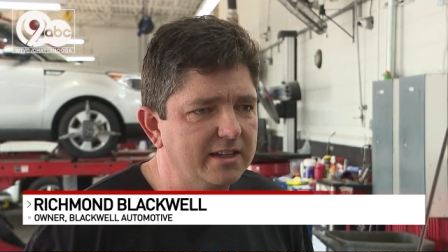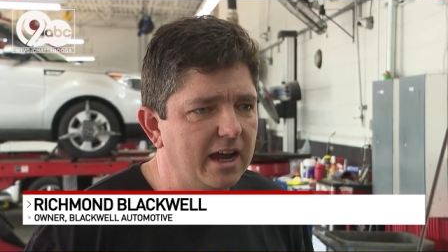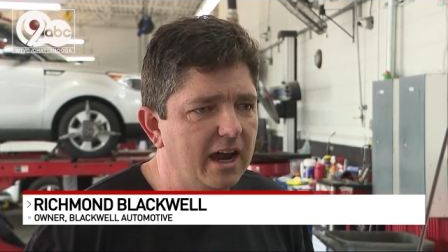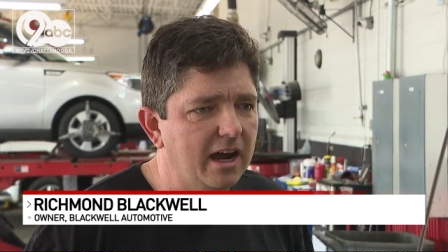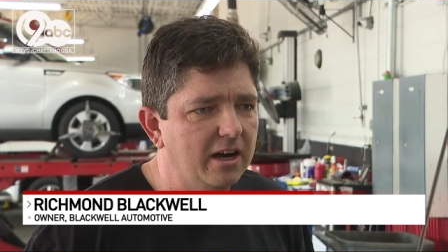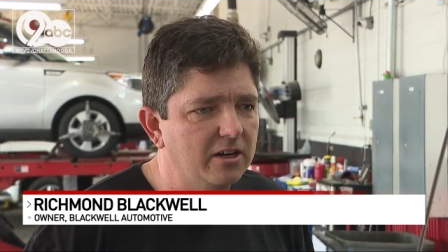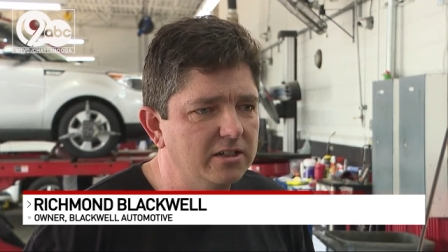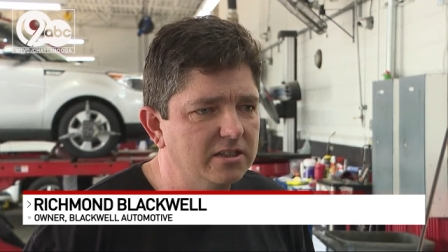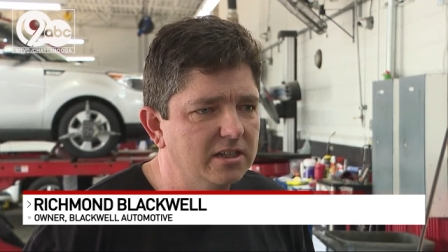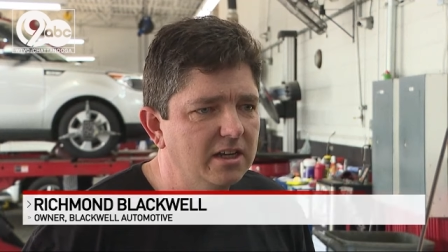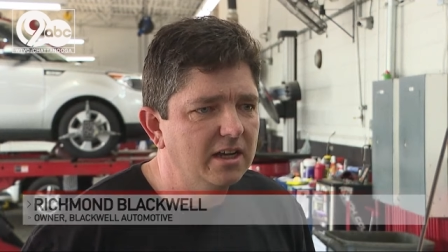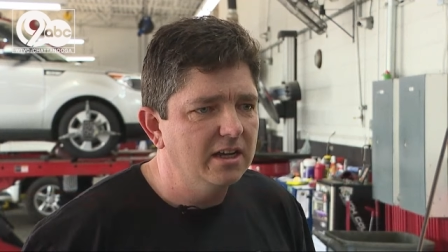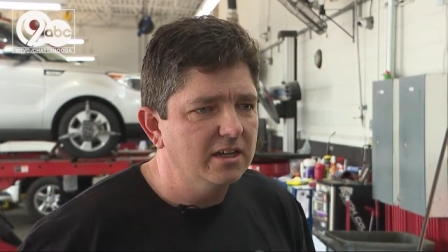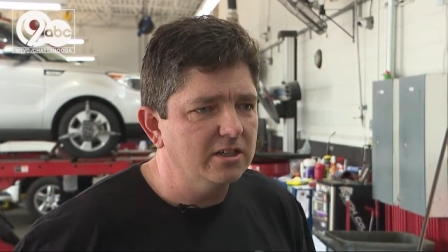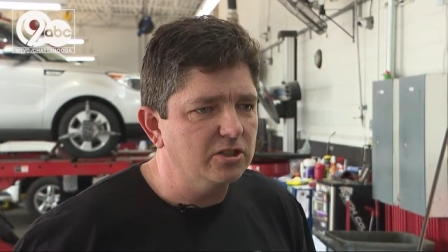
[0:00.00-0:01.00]
tires
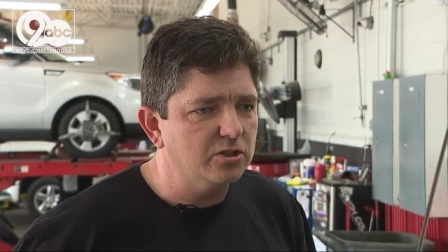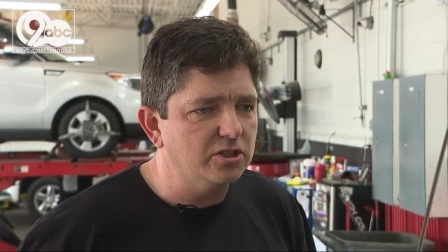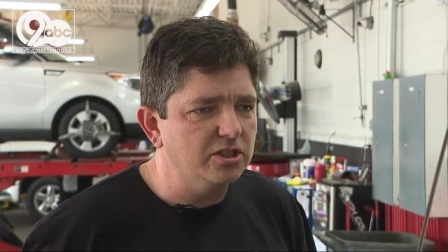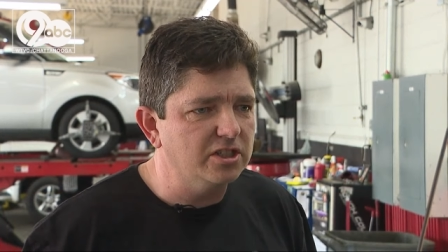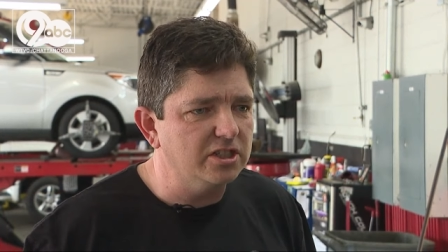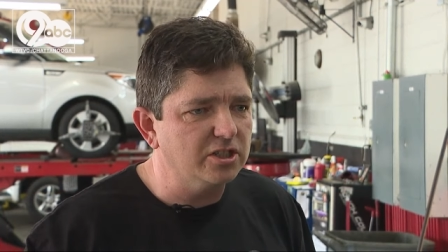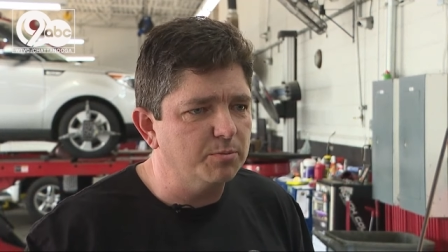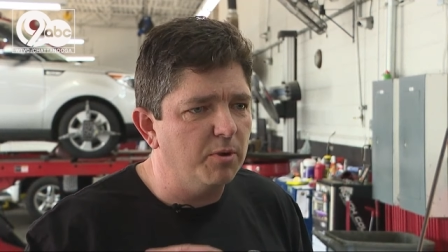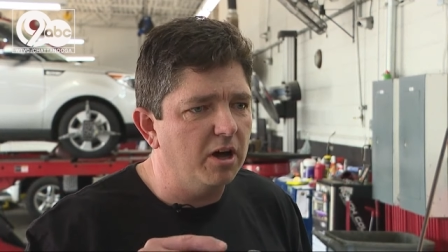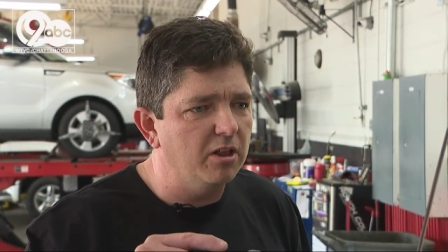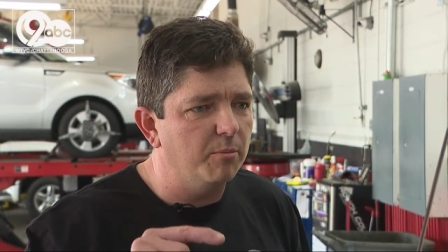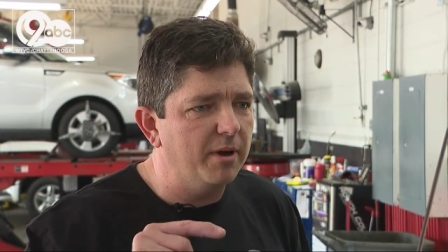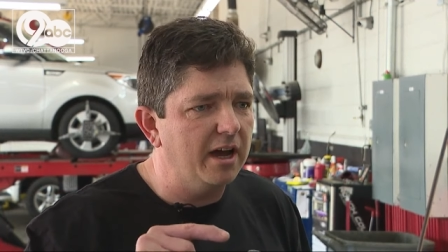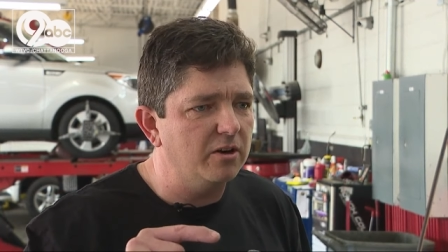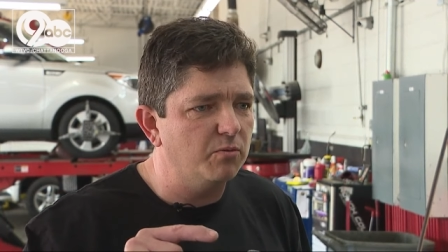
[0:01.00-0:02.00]
because there's just a small
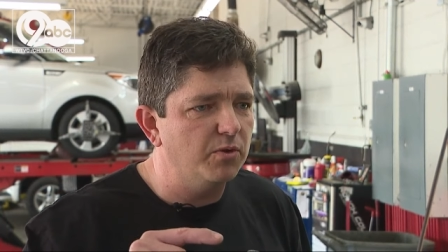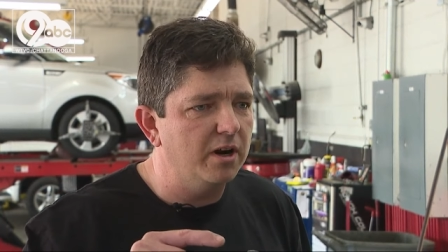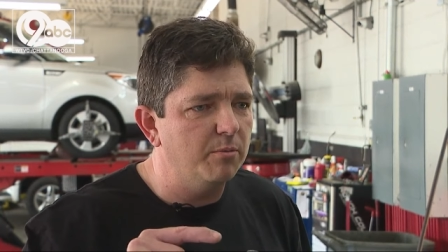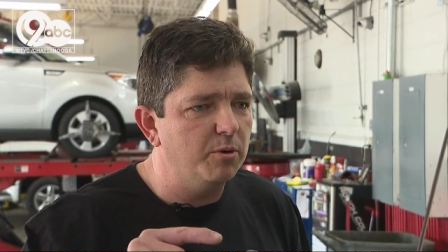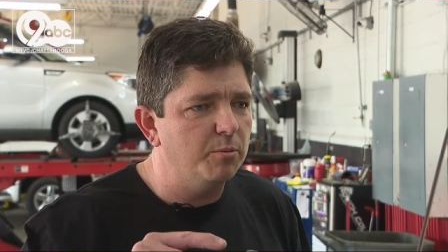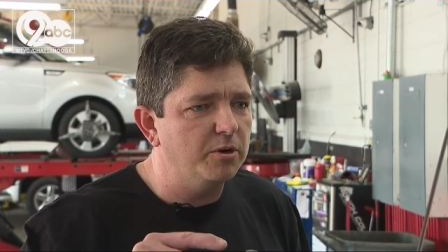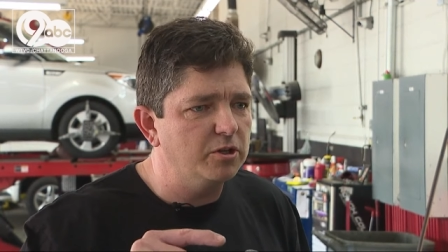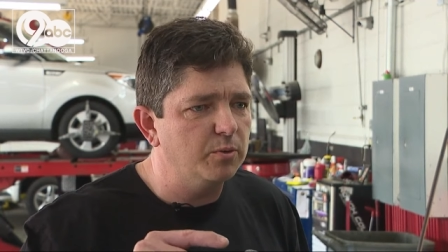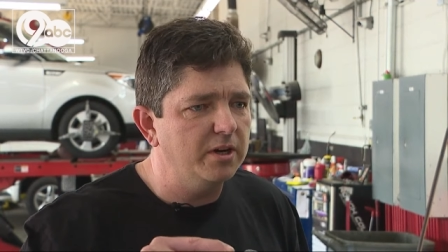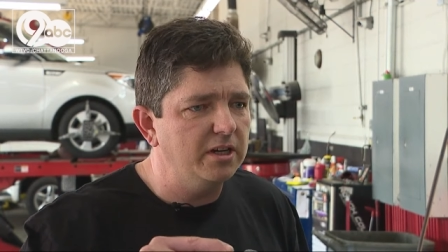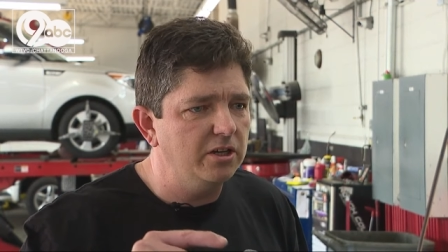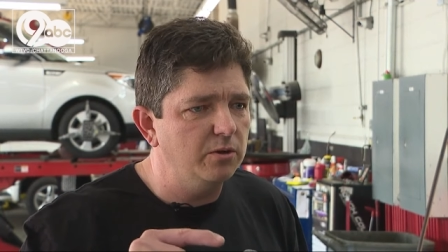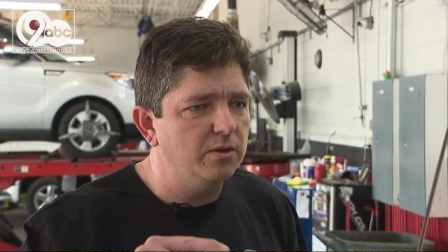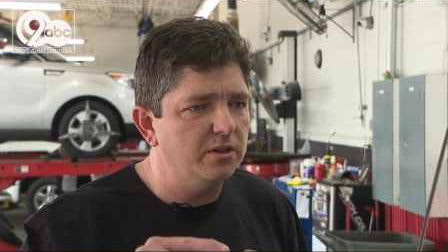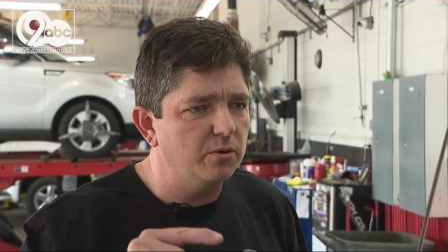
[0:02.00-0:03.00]
amount of rubber
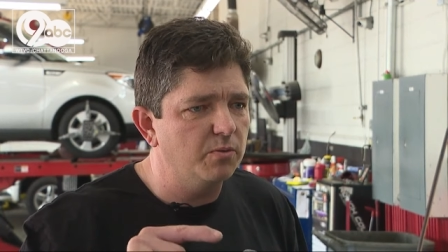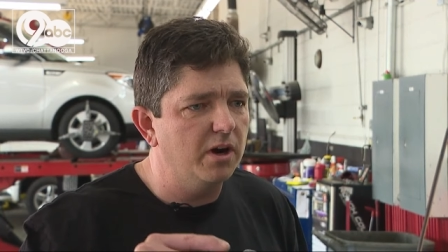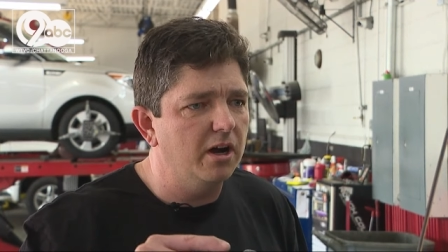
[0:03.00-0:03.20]
between you and the